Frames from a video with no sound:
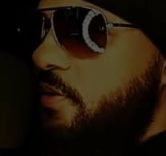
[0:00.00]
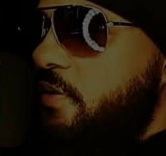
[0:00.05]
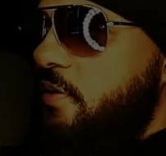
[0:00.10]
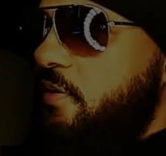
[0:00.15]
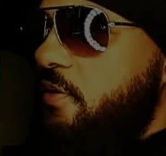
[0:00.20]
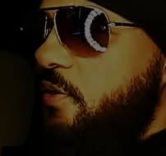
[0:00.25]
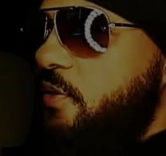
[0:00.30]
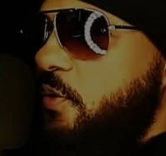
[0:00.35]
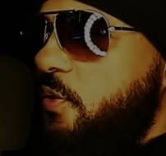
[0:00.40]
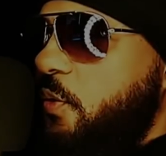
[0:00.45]
to
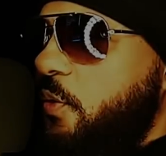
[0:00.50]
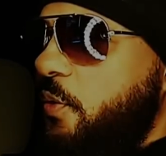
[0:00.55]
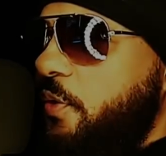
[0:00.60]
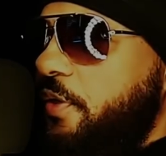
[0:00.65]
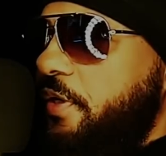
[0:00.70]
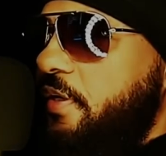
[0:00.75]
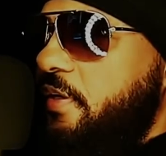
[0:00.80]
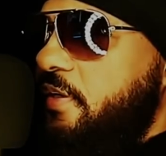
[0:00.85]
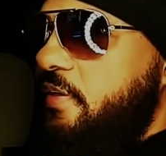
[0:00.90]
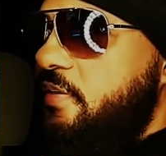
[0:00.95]
the
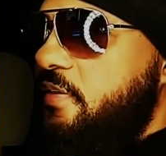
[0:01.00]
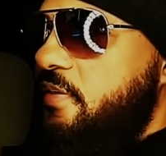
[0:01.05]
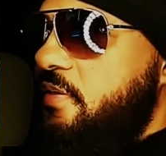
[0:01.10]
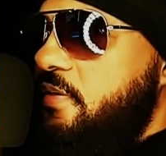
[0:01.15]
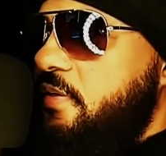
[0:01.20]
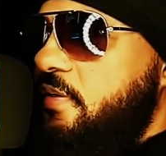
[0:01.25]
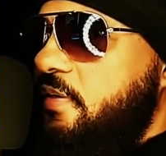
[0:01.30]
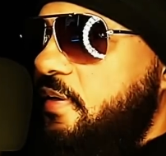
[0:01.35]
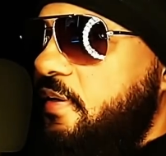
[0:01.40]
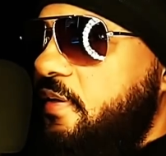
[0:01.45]
story
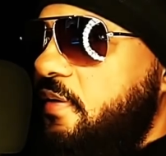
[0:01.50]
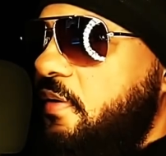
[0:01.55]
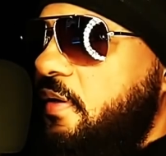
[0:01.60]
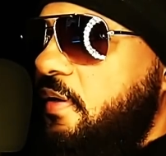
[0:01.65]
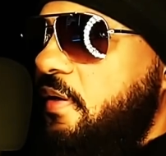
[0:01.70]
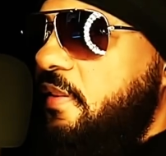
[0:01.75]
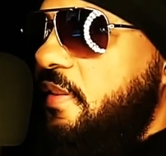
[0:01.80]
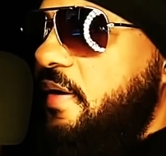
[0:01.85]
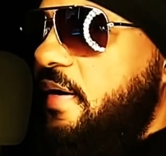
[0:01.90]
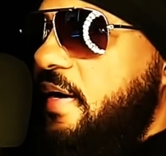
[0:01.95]
is
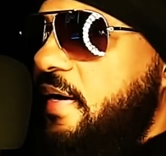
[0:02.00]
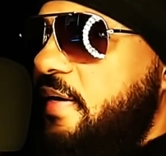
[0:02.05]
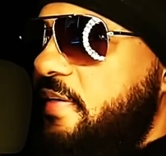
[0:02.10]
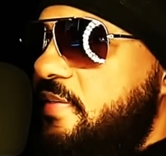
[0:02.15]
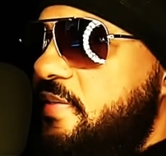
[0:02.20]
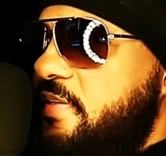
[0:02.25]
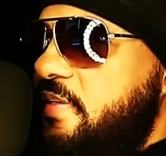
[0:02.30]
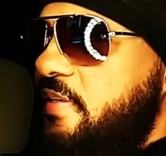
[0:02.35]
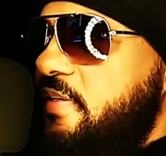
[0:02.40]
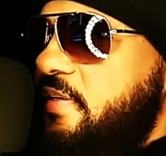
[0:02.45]
the
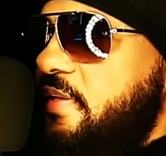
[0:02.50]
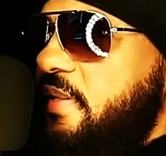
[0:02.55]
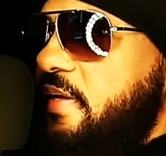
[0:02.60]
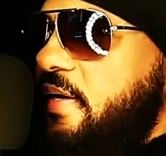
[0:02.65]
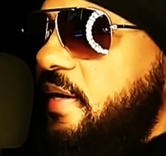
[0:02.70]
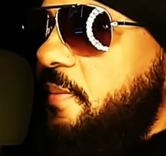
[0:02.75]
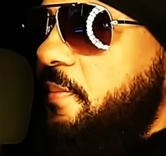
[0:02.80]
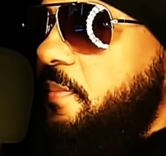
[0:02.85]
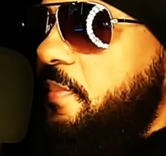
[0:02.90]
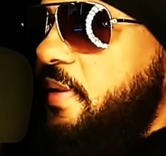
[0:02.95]
idea
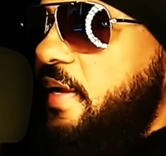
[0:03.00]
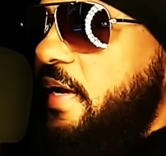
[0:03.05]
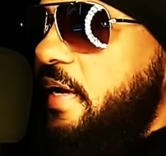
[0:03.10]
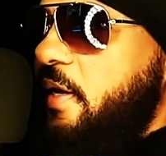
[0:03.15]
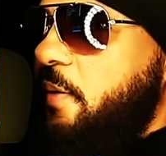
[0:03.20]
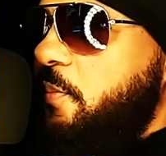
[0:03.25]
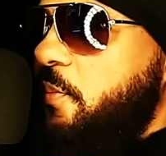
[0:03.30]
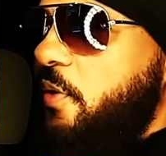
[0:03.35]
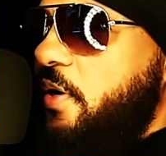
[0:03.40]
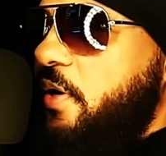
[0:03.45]
that
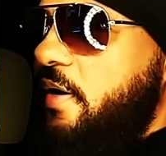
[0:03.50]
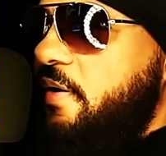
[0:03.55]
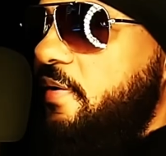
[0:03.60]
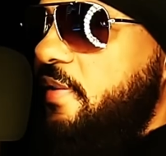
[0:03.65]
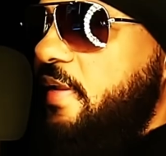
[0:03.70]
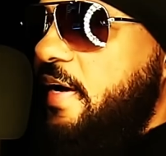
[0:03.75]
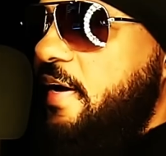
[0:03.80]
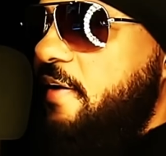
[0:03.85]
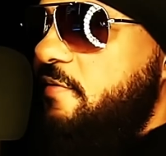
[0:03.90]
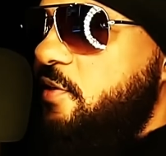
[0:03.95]
black and brown
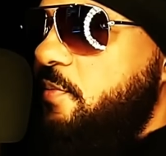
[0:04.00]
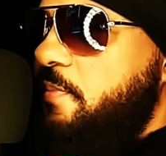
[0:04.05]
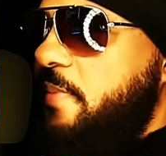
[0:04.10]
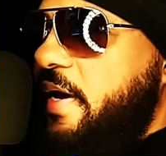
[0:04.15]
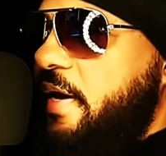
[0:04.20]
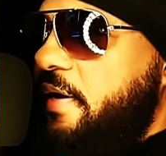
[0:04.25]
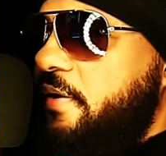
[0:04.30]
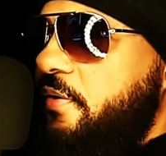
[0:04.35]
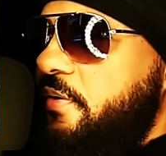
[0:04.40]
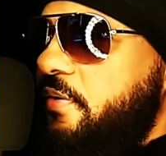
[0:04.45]
lives
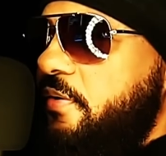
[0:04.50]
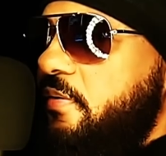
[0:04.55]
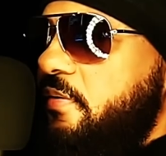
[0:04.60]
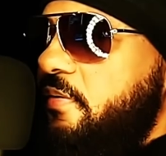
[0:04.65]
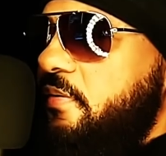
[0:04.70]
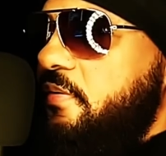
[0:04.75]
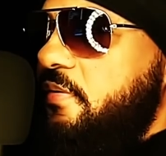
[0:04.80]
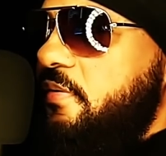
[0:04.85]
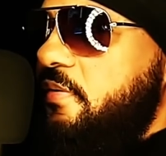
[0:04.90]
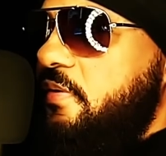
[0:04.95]
matter
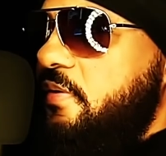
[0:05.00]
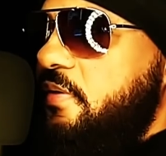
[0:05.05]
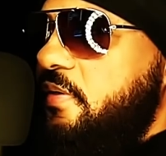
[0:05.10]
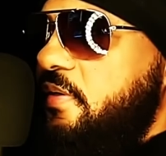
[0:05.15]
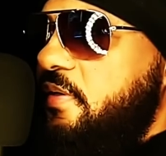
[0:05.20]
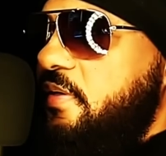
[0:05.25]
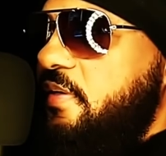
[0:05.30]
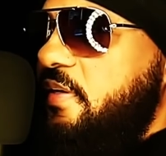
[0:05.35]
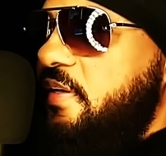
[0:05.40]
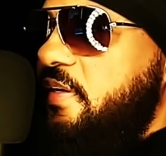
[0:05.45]

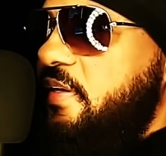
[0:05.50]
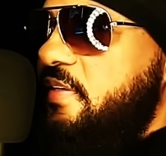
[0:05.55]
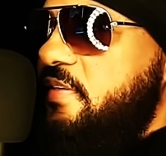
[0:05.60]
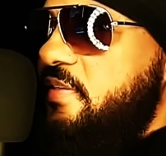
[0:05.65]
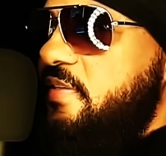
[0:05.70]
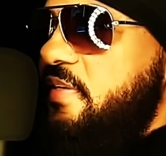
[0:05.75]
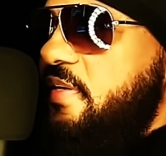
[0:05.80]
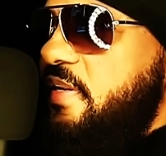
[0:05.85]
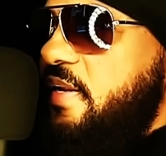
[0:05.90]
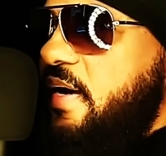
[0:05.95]

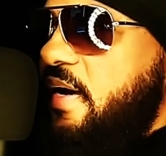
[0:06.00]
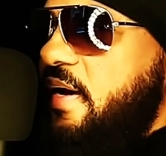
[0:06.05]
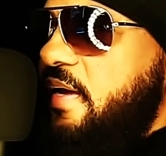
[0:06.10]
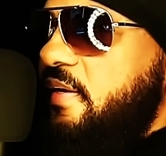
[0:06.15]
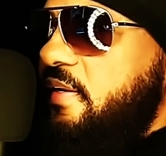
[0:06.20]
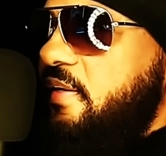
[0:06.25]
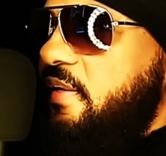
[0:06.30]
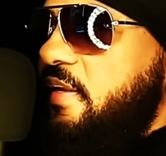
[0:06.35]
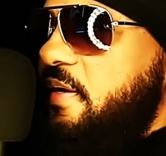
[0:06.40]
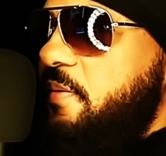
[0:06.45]
is
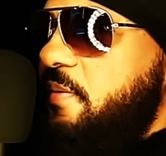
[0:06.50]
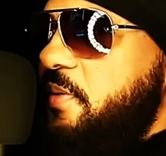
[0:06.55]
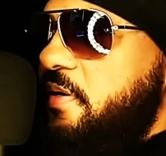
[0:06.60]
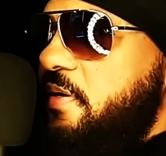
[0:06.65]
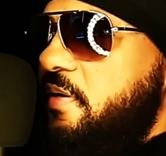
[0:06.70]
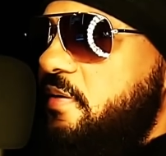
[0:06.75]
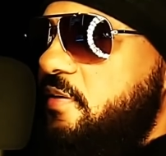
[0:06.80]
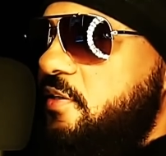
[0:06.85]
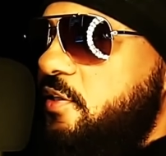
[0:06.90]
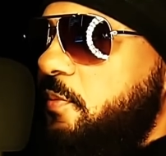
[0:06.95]
not
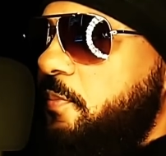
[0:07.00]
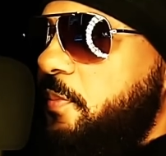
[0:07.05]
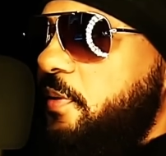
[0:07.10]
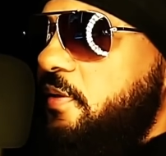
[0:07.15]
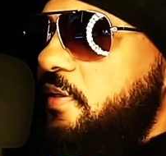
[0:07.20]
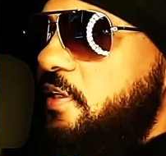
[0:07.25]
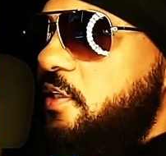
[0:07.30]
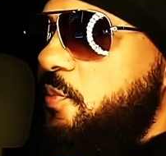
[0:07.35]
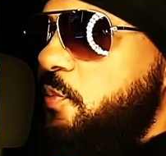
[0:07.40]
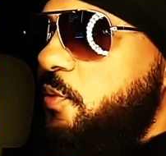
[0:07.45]
limited to
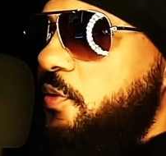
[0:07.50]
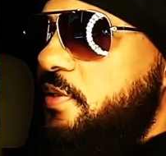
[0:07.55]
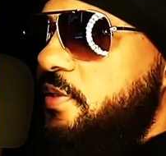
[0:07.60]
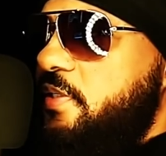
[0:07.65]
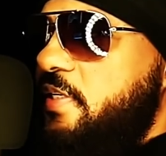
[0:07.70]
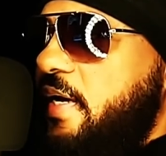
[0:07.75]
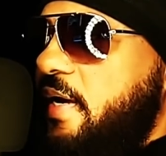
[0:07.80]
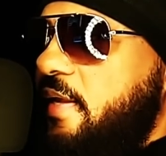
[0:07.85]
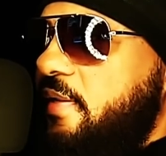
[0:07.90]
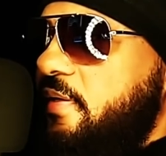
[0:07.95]
police
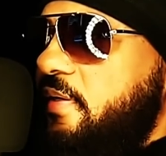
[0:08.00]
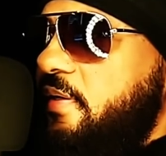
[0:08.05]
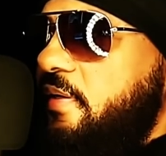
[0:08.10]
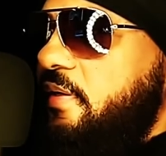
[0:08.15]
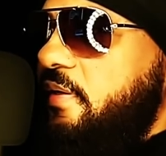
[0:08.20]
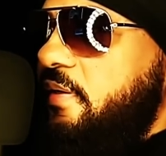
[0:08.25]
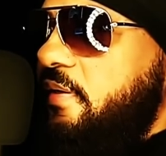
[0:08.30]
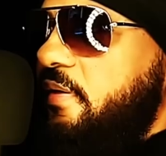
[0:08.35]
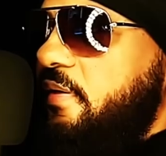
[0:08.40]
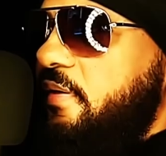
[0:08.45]

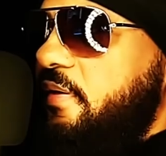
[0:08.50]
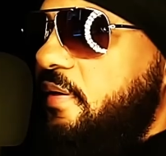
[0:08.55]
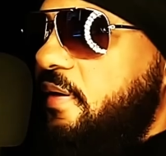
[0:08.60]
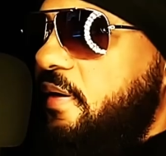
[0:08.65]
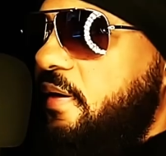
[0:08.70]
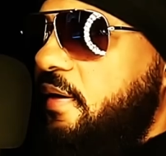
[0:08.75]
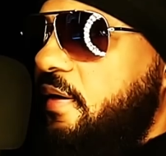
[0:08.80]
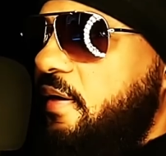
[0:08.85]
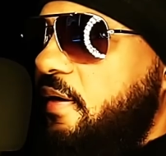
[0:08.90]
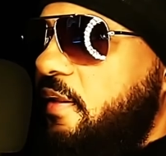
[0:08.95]
brutality
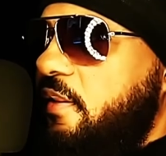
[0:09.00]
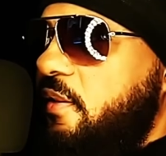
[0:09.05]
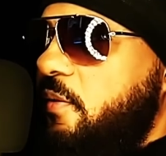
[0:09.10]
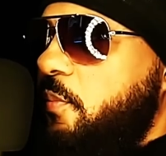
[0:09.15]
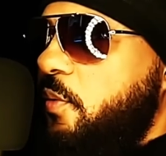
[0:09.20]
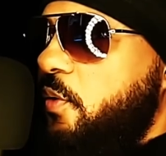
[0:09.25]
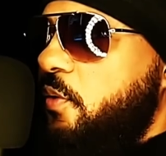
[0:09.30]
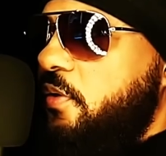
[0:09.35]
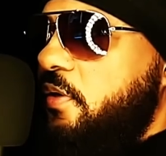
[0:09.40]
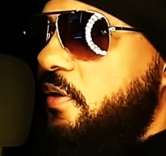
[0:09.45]
and the
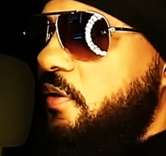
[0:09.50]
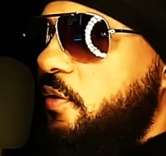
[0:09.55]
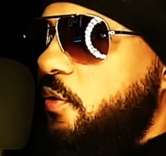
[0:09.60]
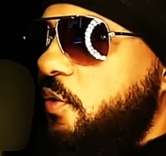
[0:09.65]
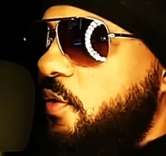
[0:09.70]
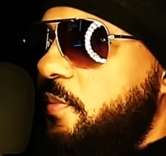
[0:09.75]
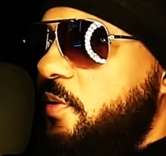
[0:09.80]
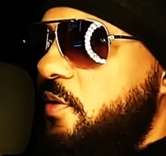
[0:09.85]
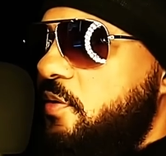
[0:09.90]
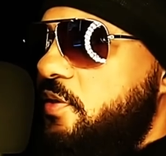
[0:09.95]
broken
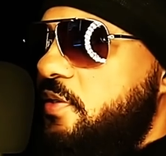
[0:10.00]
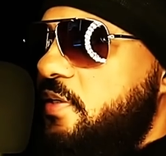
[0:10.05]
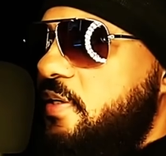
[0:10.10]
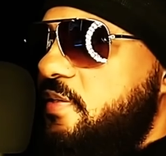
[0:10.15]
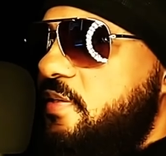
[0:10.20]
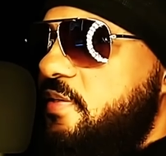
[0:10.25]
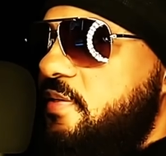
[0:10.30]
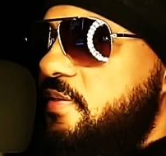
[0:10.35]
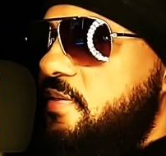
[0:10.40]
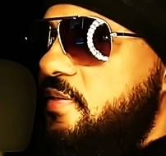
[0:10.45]
criminal
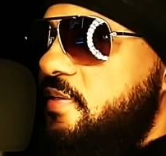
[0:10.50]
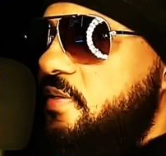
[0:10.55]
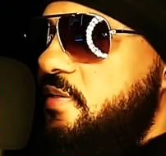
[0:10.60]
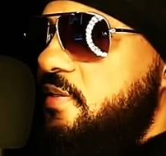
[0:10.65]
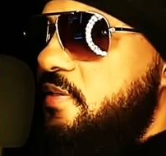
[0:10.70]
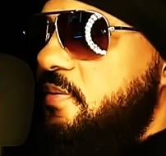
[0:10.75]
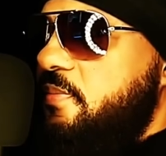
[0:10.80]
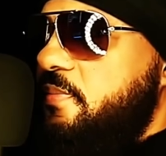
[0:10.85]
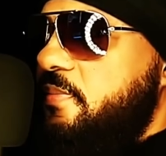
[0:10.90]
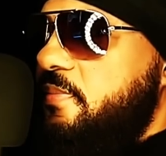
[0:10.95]
justice
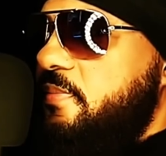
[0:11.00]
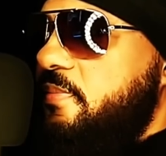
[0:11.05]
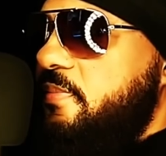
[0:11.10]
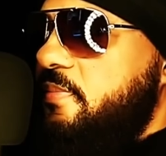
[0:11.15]
system.